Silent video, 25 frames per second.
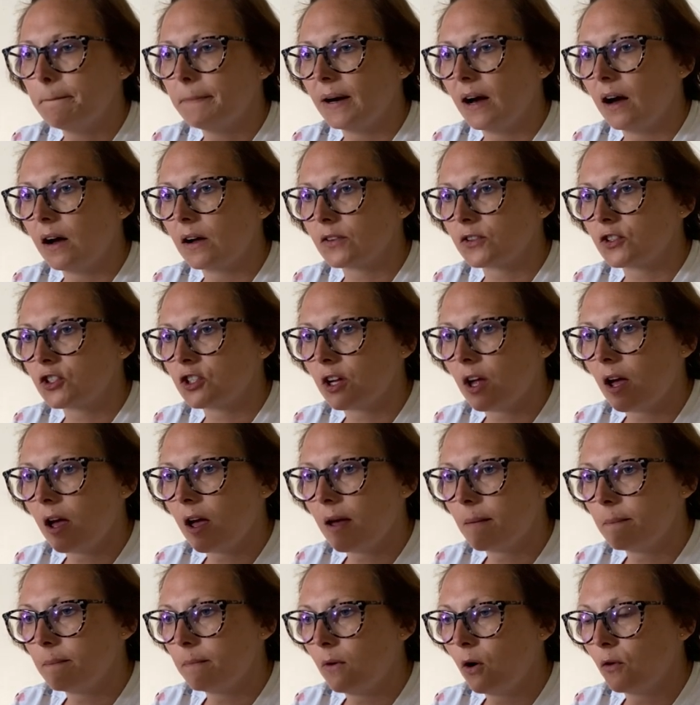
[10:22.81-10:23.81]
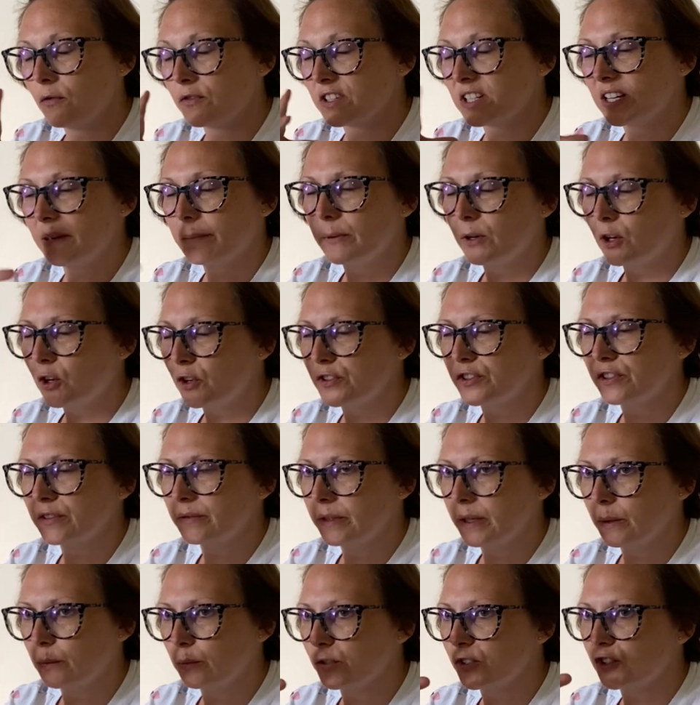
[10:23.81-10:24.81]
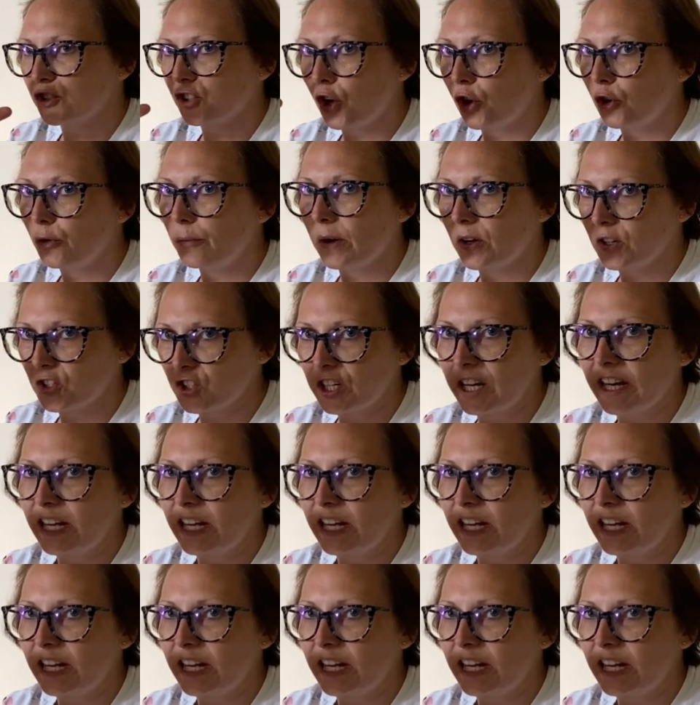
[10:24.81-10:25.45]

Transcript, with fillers: but um, obviously because it was so much